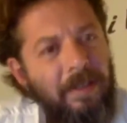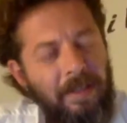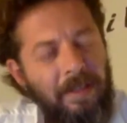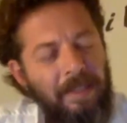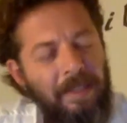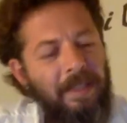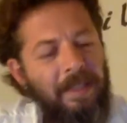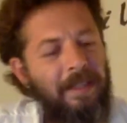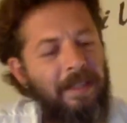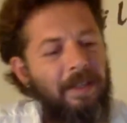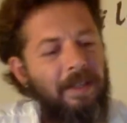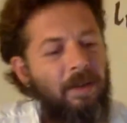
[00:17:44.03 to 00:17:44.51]

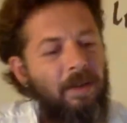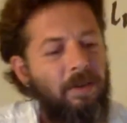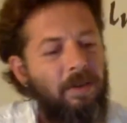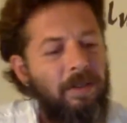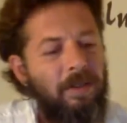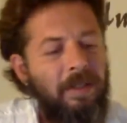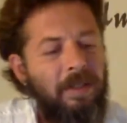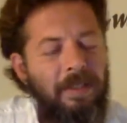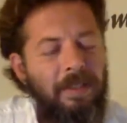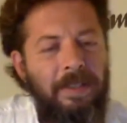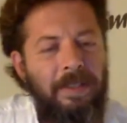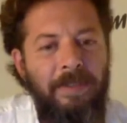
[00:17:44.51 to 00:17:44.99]
a long
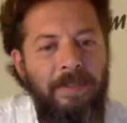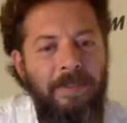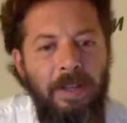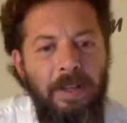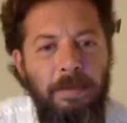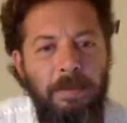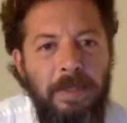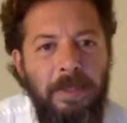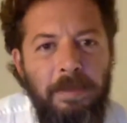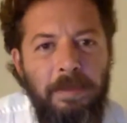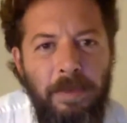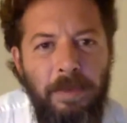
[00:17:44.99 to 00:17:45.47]

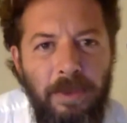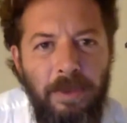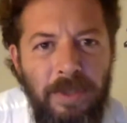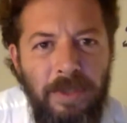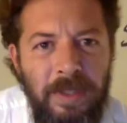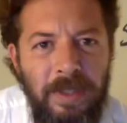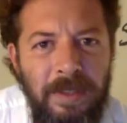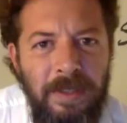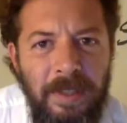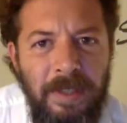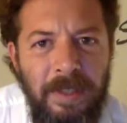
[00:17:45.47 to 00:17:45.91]
development process.